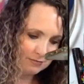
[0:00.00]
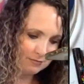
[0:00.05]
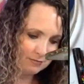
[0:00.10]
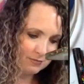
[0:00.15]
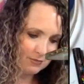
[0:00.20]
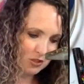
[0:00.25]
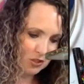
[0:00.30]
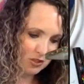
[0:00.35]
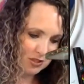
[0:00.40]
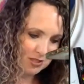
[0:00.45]

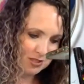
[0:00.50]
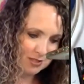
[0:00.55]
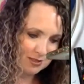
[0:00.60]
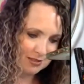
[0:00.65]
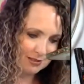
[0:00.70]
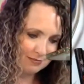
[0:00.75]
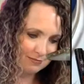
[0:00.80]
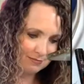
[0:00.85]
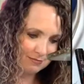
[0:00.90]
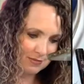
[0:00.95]
just,
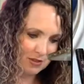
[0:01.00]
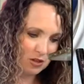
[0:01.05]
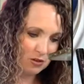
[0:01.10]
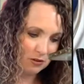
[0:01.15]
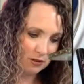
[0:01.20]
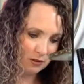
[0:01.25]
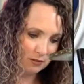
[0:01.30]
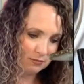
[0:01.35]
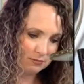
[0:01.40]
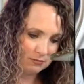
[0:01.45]

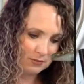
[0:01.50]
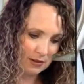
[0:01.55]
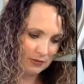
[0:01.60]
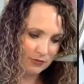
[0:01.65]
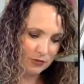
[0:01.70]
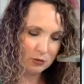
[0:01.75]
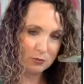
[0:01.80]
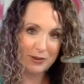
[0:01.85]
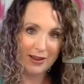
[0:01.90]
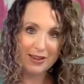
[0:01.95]
I
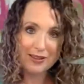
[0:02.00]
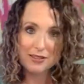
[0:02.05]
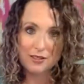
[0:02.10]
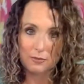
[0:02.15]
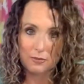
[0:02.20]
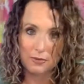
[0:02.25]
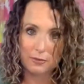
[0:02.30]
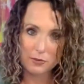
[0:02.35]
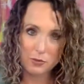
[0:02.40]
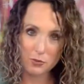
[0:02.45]
feel bad
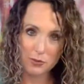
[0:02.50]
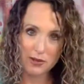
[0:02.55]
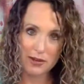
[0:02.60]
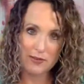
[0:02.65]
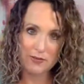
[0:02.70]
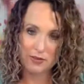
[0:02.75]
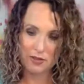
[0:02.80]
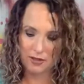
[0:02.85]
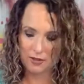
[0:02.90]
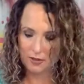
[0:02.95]
sometimes when we
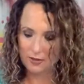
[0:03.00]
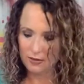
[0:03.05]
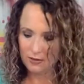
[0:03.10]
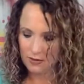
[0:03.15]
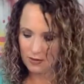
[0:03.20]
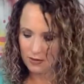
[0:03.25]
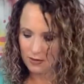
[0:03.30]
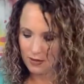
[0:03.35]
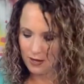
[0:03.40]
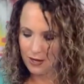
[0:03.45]
have
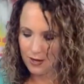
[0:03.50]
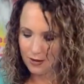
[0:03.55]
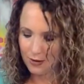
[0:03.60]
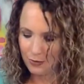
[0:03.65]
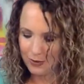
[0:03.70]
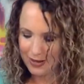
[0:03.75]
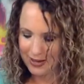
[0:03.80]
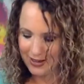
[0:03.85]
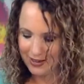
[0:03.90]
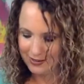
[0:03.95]

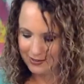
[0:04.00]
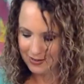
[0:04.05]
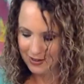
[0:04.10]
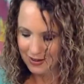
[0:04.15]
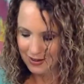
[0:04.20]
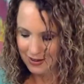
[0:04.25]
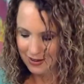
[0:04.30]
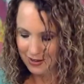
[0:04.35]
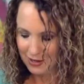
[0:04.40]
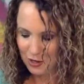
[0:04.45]
we had,
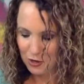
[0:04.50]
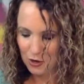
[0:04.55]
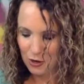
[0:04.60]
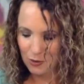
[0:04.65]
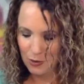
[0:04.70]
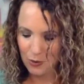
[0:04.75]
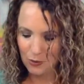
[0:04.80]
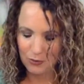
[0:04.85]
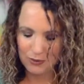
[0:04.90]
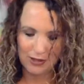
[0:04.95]

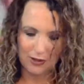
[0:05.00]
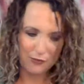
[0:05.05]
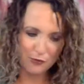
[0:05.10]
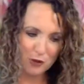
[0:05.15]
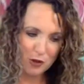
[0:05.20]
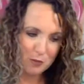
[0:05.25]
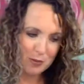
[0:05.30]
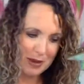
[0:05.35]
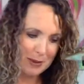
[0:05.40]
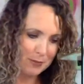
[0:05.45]
only a
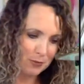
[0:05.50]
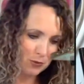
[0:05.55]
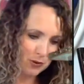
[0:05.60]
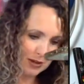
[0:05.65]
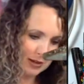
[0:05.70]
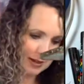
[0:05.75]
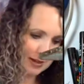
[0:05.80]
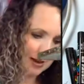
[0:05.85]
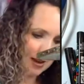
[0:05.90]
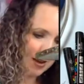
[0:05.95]
few people
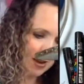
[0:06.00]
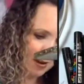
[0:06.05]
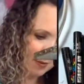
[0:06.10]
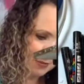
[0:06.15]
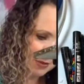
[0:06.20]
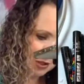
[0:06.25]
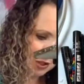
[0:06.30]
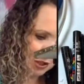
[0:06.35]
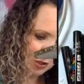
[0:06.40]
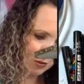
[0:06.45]
can
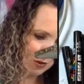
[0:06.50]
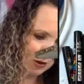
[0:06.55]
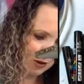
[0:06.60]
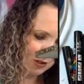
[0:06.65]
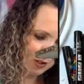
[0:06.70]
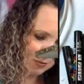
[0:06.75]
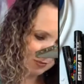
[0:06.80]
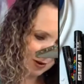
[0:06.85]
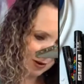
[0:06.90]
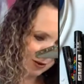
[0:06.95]
come to our
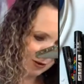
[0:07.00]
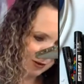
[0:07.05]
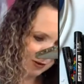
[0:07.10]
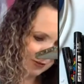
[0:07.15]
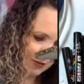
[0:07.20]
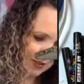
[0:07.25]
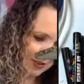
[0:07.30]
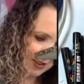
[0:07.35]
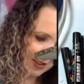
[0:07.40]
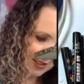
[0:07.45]
smaller
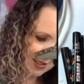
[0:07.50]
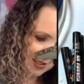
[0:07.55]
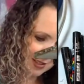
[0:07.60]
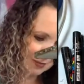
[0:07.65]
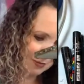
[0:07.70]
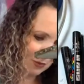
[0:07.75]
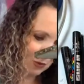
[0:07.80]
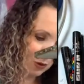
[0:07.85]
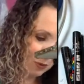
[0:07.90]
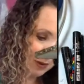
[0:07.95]
events and
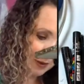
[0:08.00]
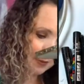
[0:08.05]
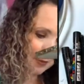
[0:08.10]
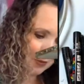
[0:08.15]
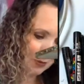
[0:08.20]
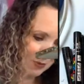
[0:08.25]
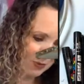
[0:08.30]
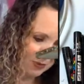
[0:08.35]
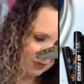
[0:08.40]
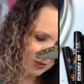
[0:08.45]
more people
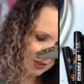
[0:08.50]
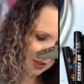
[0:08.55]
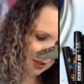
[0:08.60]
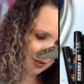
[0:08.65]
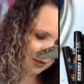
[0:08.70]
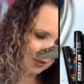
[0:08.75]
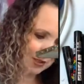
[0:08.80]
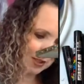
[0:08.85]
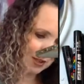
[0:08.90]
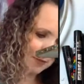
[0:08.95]
want to.
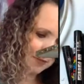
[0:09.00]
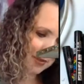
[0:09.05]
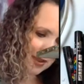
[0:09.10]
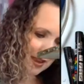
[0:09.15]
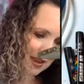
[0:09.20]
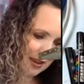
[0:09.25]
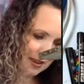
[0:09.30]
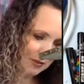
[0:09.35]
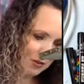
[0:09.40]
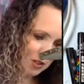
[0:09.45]
So
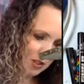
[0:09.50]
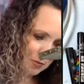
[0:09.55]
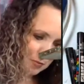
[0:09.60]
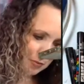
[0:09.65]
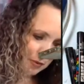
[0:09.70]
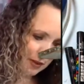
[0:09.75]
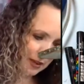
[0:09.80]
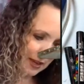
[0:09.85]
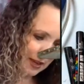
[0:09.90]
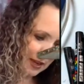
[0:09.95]
just
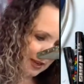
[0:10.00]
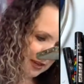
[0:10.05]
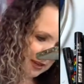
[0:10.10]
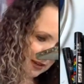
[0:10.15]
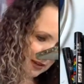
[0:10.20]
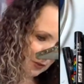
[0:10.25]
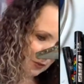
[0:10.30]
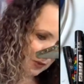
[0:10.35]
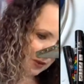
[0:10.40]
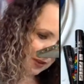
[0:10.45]

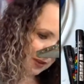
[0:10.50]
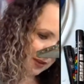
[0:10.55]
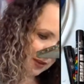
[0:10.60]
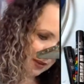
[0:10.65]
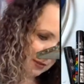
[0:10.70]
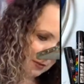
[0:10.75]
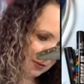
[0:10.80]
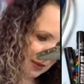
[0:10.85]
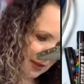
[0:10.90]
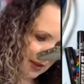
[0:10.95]
playing with it
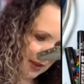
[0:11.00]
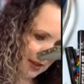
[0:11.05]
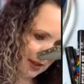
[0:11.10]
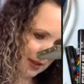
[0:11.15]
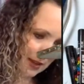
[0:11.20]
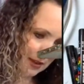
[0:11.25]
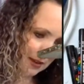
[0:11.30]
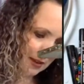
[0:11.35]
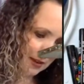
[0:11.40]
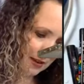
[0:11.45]
in my
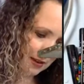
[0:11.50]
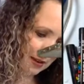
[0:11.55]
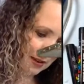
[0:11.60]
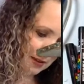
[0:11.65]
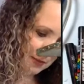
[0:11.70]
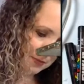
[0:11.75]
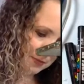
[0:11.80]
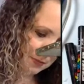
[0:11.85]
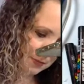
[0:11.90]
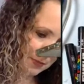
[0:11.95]
head.
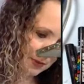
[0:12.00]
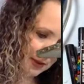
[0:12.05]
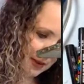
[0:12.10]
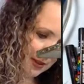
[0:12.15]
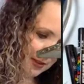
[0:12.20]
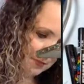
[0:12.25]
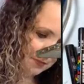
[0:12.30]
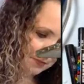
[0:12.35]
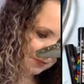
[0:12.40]
But